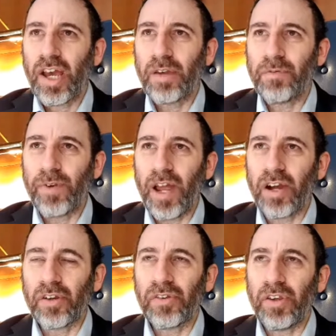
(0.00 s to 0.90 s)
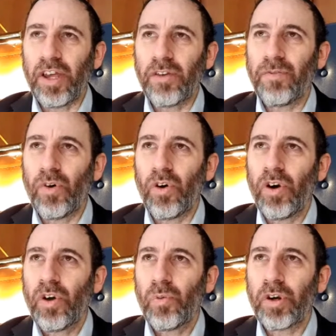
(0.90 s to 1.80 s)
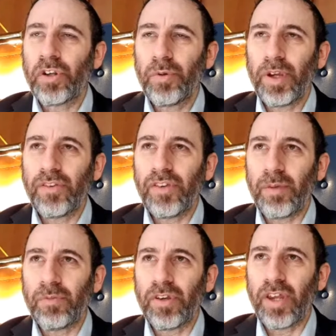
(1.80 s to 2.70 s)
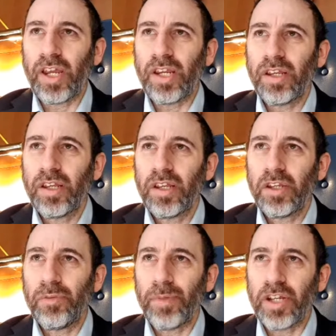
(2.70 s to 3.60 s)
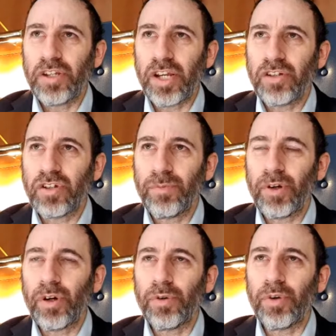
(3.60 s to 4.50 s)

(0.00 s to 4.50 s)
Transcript: and flux, and therefore what you accept today, you may change tomorrow.